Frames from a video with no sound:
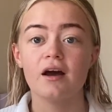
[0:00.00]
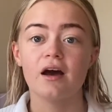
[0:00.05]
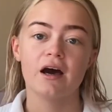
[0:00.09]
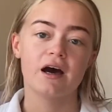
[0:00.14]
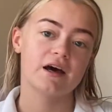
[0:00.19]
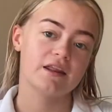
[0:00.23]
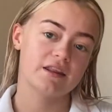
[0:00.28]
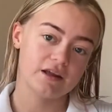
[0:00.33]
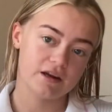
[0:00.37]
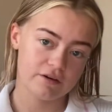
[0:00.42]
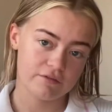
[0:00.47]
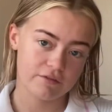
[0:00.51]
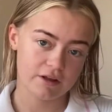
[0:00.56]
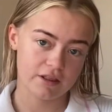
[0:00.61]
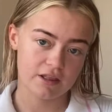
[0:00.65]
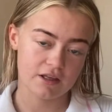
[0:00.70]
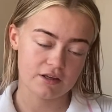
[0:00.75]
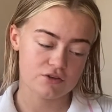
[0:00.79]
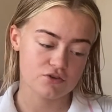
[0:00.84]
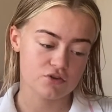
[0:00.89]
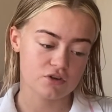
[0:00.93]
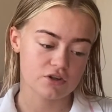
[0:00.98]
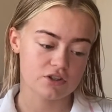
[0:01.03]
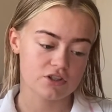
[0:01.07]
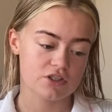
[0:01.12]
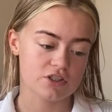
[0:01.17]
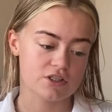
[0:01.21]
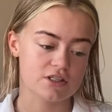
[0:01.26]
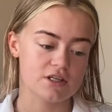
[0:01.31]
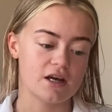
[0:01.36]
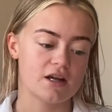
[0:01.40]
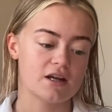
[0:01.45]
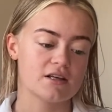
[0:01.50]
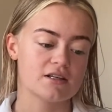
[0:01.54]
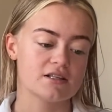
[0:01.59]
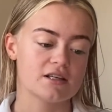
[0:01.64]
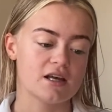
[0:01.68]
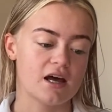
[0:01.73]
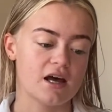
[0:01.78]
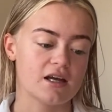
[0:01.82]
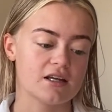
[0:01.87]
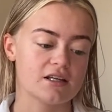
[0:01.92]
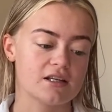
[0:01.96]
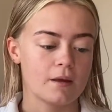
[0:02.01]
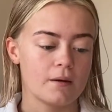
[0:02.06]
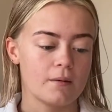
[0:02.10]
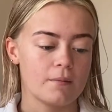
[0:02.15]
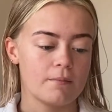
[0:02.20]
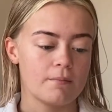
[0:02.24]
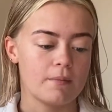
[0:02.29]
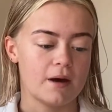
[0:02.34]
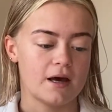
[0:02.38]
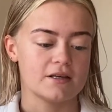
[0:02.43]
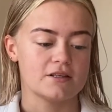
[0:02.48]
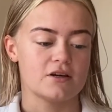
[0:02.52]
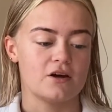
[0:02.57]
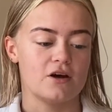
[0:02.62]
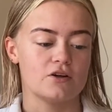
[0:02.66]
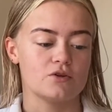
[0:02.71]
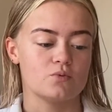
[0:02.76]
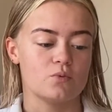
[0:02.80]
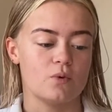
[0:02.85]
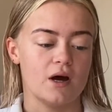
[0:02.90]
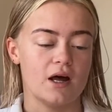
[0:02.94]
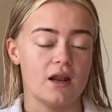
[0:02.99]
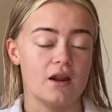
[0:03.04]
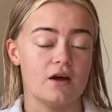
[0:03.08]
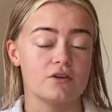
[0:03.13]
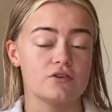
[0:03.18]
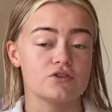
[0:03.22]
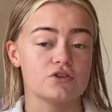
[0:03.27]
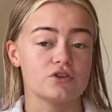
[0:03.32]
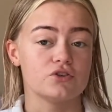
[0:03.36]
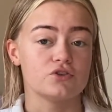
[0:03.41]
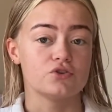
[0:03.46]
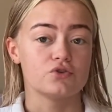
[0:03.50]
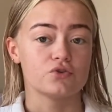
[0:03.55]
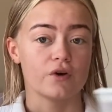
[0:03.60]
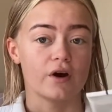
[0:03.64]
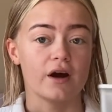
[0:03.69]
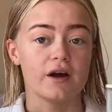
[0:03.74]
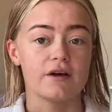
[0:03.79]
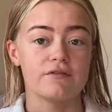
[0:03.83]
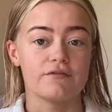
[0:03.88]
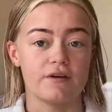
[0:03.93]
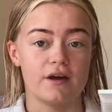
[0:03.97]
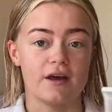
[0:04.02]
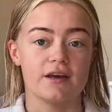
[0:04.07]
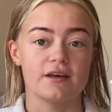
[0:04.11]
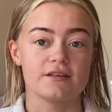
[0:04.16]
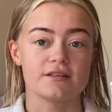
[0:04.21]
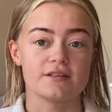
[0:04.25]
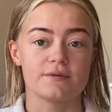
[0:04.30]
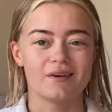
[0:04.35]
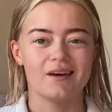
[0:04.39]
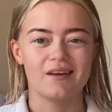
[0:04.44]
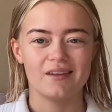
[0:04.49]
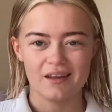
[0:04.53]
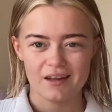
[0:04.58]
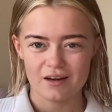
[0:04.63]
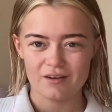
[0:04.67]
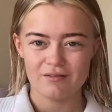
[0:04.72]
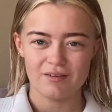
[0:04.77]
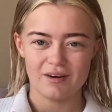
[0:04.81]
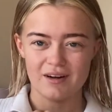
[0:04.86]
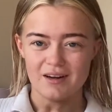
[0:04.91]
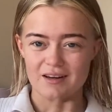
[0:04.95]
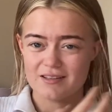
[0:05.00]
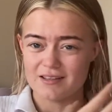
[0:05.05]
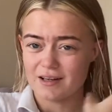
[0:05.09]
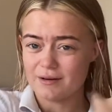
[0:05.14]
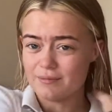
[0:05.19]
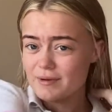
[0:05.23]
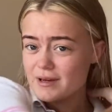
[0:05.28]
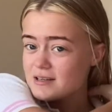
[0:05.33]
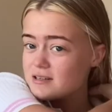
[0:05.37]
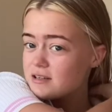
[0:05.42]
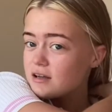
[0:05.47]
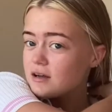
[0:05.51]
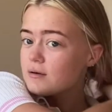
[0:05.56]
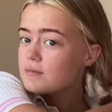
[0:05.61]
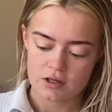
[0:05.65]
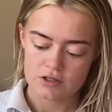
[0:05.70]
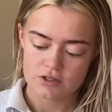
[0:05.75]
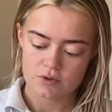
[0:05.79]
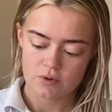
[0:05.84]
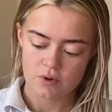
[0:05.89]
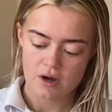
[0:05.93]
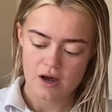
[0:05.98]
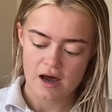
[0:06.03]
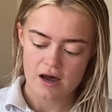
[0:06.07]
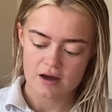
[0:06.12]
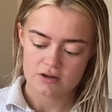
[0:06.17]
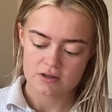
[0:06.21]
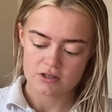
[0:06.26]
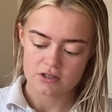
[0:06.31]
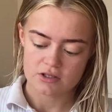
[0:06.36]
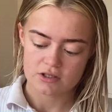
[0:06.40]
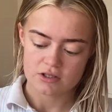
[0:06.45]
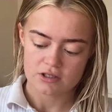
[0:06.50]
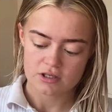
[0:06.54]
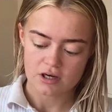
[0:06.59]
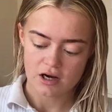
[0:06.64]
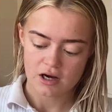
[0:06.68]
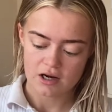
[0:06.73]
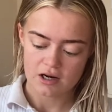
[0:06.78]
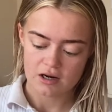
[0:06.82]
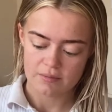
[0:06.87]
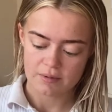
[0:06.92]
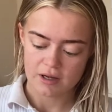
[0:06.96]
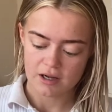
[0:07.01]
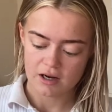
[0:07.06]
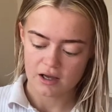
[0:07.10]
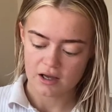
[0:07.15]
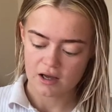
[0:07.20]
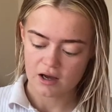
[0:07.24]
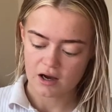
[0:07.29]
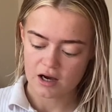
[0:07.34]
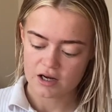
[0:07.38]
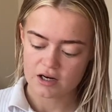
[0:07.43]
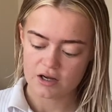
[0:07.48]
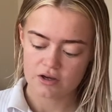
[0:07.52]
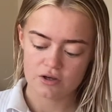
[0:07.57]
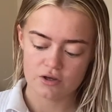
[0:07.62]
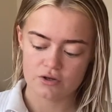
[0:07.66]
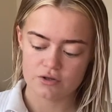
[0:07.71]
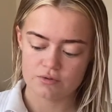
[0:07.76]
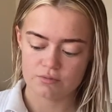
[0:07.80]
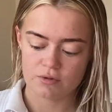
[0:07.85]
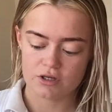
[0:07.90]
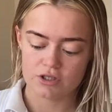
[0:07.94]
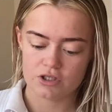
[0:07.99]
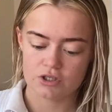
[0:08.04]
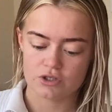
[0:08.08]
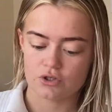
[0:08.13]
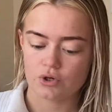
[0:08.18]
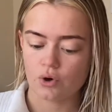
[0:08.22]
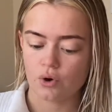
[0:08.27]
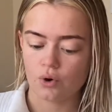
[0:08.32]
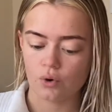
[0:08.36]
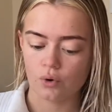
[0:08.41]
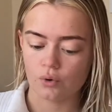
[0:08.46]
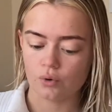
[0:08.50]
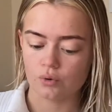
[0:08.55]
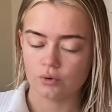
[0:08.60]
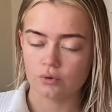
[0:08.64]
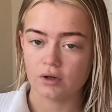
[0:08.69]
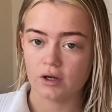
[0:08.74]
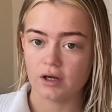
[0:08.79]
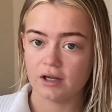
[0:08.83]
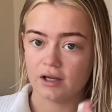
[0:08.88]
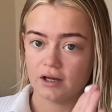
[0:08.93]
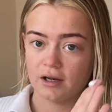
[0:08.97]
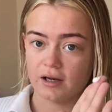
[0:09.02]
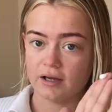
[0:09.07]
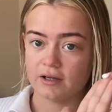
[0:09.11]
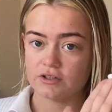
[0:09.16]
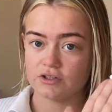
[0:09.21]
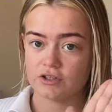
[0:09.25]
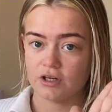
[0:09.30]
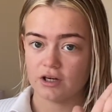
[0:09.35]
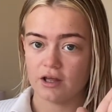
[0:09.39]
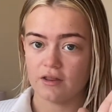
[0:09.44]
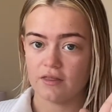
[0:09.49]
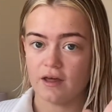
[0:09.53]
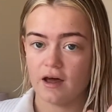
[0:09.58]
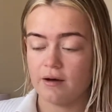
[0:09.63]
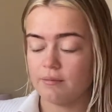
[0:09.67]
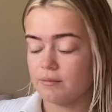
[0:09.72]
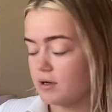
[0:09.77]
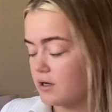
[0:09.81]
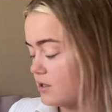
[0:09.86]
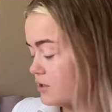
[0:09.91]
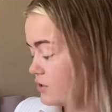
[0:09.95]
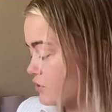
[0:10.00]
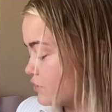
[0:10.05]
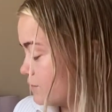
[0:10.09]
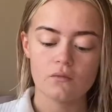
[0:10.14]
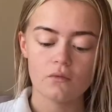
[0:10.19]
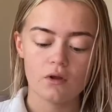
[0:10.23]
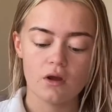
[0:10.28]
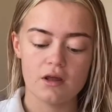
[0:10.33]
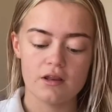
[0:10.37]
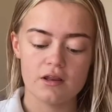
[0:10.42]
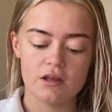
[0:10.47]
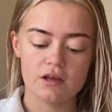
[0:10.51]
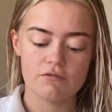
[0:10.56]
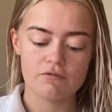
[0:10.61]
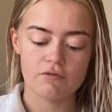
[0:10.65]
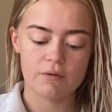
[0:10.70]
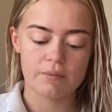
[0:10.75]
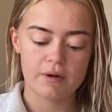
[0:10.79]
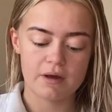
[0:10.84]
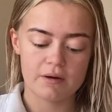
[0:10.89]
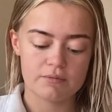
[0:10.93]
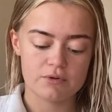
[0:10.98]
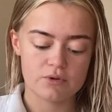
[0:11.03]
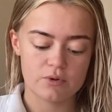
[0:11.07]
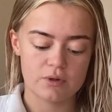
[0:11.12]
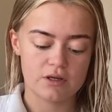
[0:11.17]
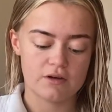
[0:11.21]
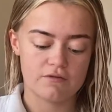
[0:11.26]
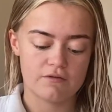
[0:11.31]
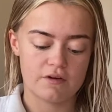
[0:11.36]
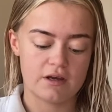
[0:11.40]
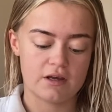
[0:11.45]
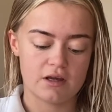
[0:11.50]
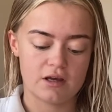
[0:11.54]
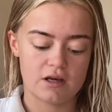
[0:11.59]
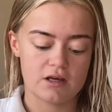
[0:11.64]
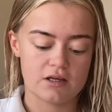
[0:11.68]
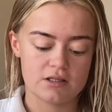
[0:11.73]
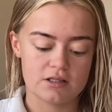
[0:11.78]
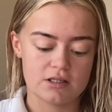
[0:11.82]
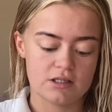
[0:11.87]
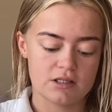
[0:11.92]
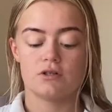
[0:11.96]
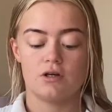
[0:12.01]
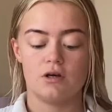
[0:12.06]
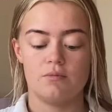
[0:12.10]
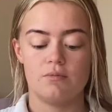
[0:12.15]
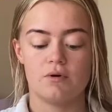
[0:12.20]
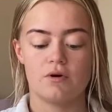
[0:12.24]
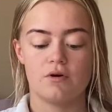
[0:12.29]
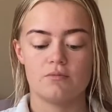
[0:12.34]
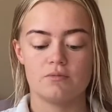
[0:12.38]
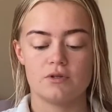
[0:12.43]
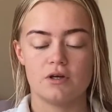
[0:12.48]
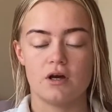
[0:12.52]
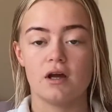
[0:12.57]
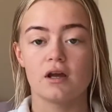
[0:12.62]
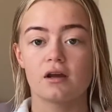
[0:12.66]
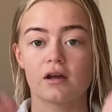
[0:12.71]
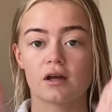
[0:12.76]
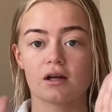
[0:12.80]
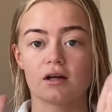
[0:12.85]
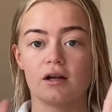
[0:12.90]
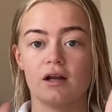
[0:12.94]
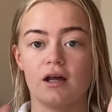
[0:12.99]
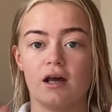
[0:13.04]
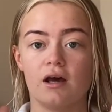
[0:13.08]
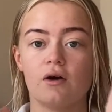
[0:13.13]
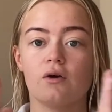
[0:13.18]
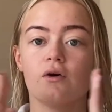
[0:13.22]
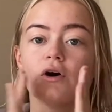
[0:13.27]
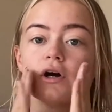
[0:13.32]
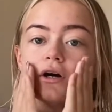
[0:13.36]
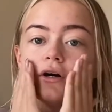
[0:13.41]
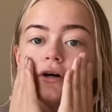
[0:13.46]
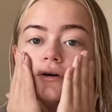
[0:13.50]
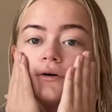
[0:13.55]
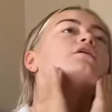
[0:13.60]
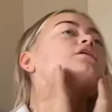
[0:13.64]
And then I read the instructions and it said, massage well onto dry face. And then I realised I'd messed up. You squirt out just a tiny bit, like I don't use much at all, like literally like that much. And then you rub it in between your fingers, so it becomes like a clear oil.